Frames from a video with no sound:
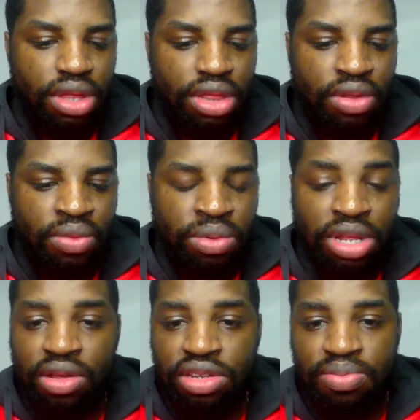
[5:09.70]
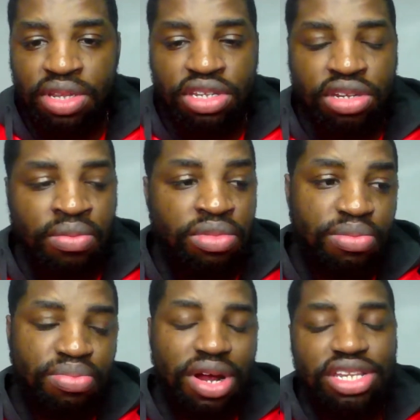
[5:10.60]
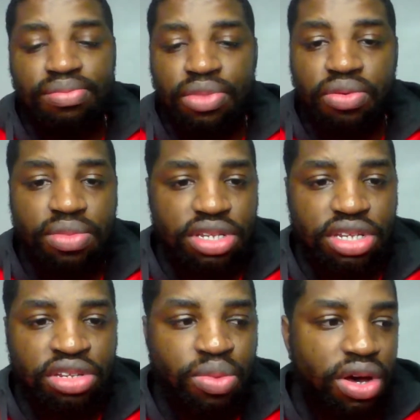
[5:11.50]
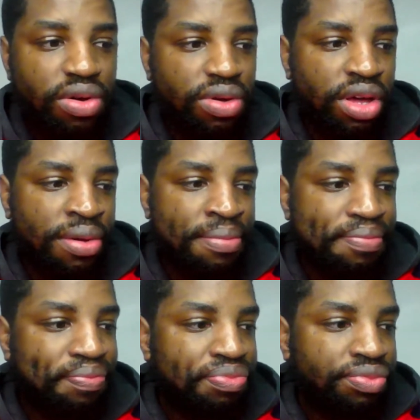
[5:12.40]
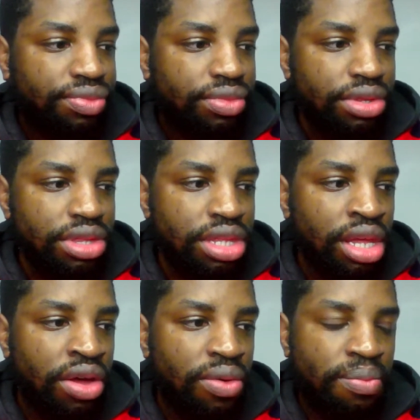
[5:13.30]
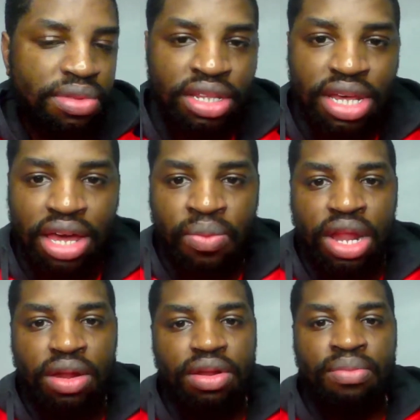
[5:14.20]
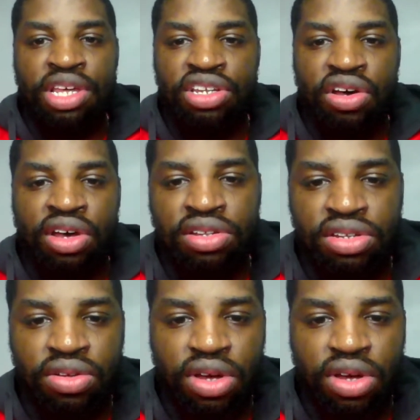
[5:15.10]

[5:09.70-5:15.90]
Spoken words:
there's been some surprising moments as well. The day when Mesut Ozil